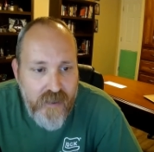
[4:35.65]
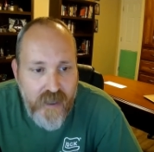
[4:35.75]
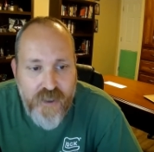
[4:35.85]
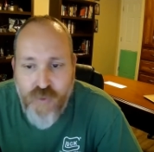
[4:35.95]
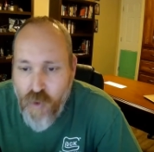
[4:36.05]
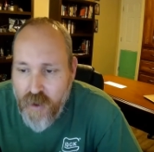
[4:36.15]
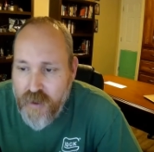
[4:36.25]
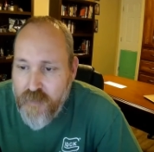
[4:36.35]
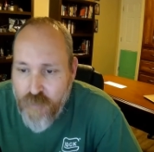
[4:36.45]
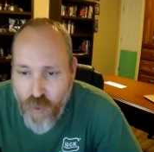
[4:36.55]
I just wanted
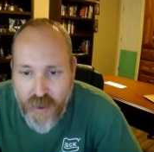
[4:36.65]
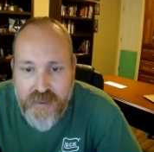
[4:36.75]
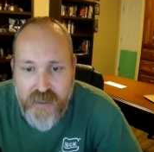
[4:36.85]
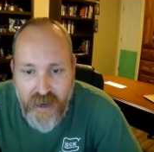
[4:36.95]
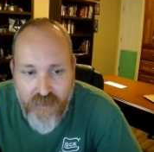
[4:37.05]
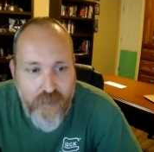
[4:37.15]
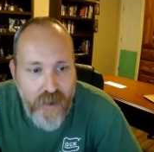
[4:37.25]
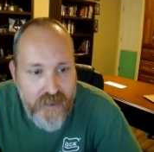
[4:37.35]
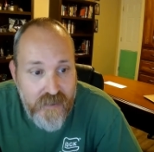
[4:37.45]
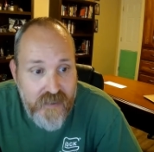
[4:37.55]
to bring to
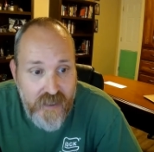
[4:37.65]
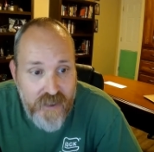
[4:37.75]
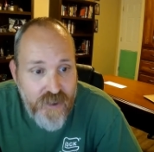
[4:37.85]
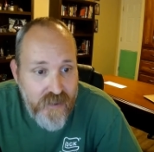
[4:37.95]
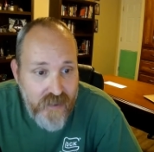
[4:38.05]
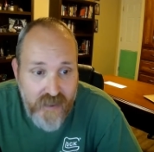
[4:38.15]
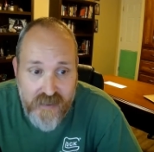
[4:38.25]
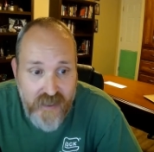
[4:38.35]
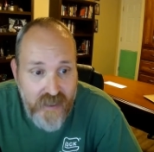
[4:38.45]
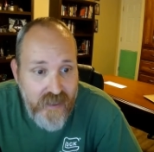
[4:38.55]
everybody's attention
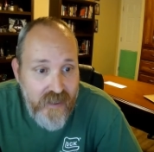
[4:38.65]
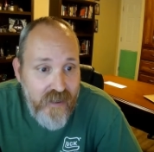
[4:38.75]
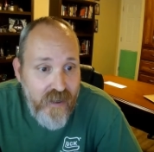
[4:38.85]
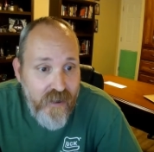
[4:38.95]
that the